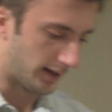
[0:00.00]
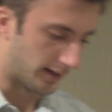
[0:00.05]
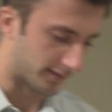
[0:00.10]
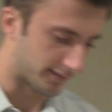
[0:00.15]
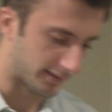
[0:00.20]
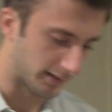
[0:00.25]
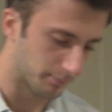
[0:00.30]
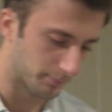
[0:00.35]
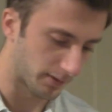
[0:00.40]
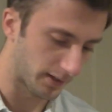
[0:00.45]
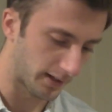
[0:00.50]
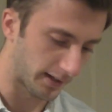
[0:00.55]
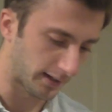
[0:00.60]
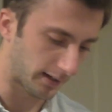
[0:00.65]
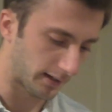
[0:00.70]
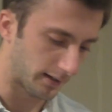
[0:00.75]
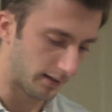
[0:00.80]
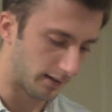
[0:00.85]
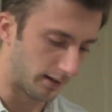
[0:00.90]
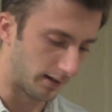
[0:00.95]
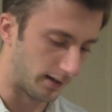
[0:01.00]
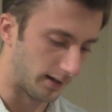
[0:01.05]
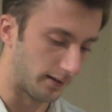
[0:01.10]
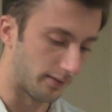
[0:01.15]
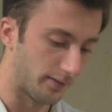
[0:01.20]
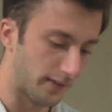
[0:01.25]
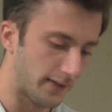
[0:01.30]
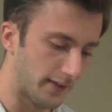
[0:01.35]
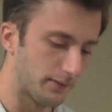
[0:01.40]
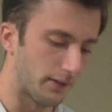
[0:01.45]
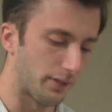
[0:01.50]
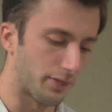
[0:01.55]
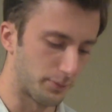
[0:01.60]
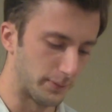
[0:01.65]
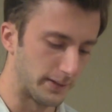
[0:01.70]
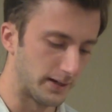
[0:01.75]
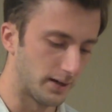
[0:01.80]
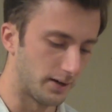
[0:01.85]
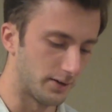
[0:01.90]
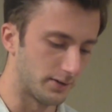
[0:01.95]
It seemed like the then
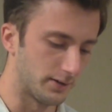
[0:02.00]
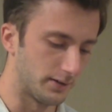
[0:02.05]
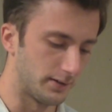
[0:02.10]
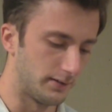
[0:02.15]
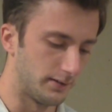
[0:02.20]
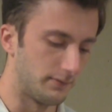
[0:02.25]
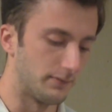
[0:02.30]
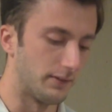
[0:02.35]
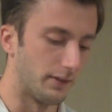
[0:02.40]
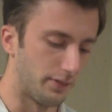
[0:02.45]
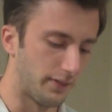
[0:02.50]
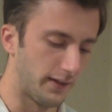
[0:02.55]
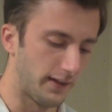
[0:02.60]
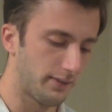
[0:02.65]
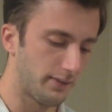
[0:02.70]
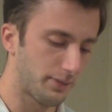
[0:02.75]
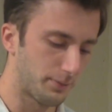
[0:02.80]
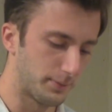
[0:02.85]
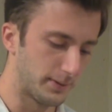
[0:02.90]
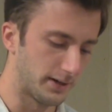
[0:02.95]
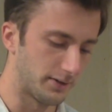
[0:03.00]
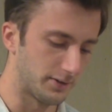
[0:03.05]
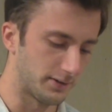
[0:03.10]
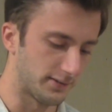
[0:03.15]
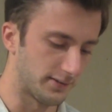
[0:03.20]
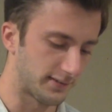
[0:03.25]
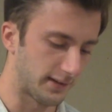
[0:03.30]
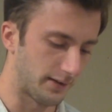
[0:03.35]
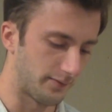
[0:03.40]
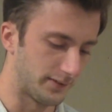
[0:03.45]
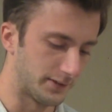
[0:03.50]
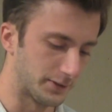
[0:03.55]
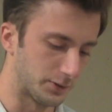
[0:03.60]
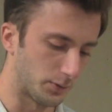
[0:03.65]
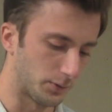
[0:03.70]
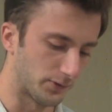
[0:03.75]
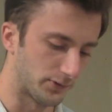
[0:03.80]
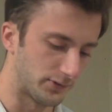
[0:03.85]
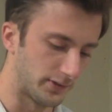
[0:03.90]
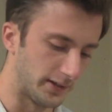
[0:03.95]

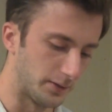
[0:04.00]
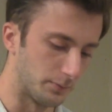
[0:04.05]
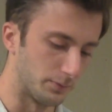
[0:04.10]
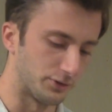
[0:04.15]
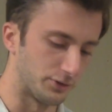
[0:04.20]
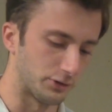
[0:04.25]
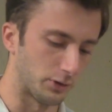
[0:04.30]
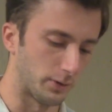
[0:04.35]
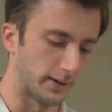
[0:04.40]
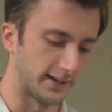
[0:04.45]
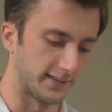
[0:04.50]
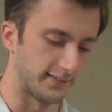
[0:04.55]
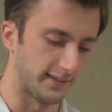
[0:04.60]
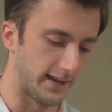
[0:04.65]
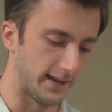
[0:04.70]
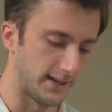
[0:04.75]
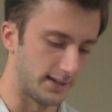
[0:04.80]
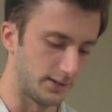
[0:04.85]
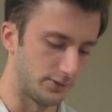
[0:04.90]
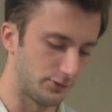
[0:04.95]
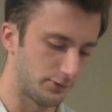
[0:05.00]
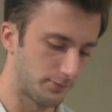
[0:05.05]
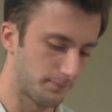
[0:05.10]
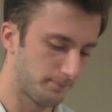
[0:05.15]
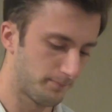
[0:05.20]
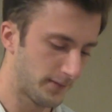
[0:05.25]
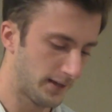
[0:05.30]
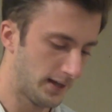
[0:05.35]
307-year-old city was showing its age.